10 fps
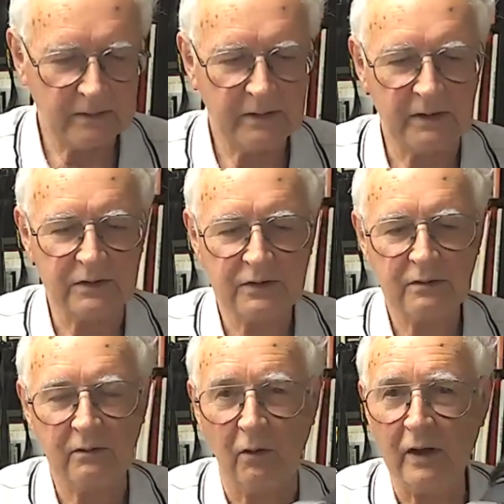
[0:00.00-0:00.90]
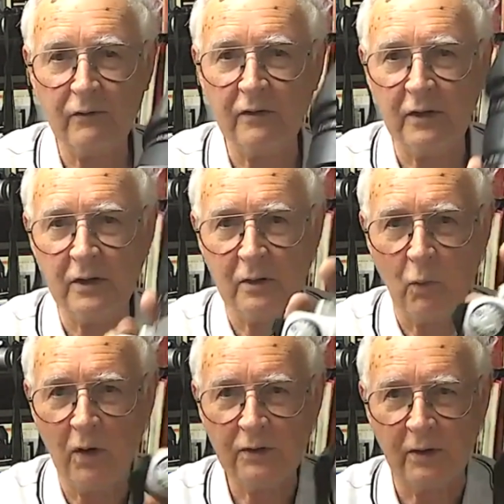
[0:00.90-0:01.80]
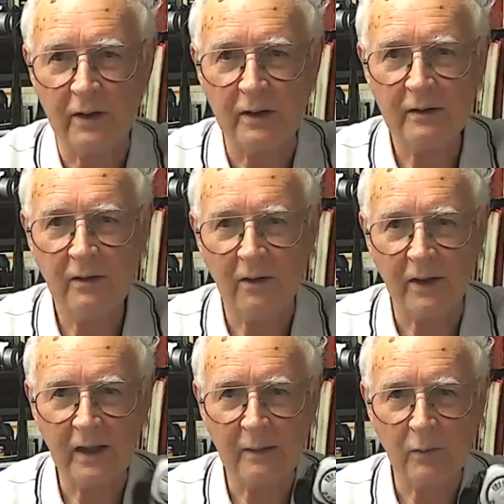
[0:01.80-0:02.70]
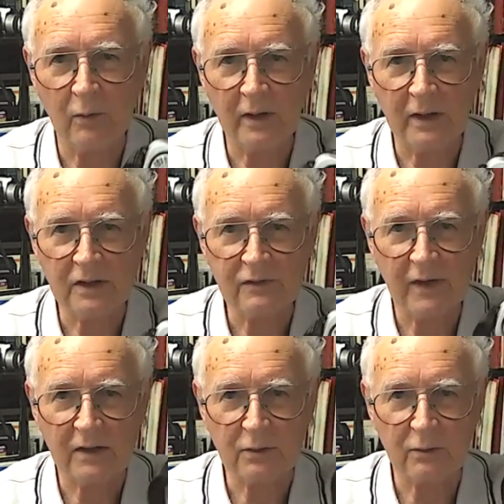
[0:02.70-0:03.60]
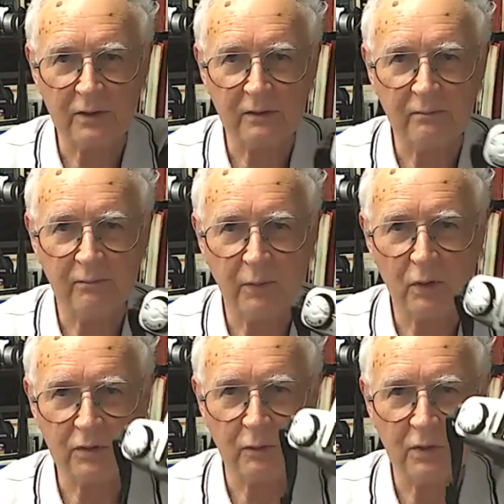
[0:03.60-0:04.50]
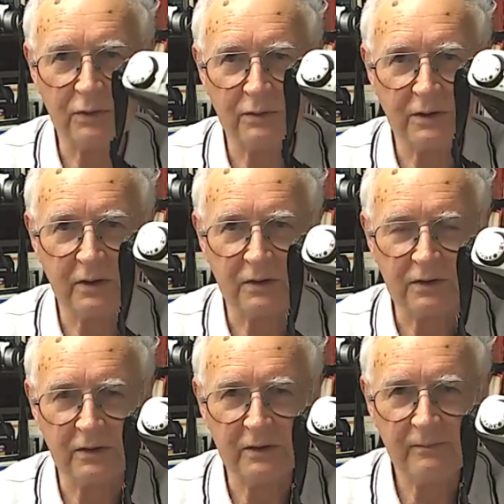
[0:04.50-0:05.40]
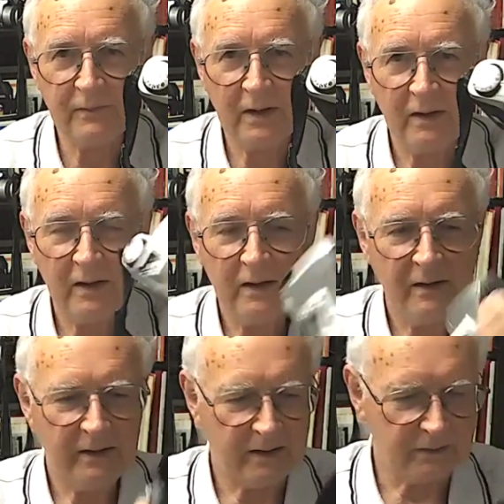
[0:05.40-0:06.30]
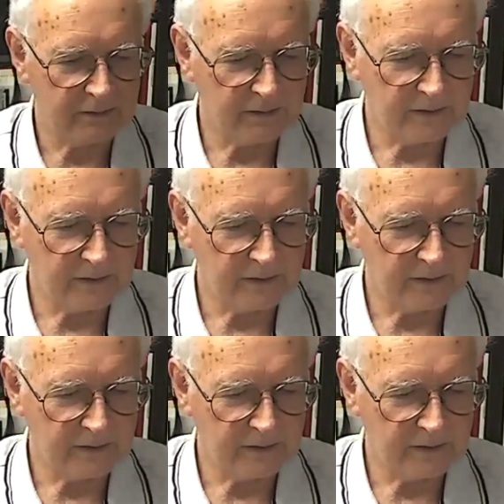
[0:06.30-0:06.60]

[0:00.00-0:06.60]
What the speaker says: it's got everything you could want on a camera, really, as far as all the bells and whistles are concerned. And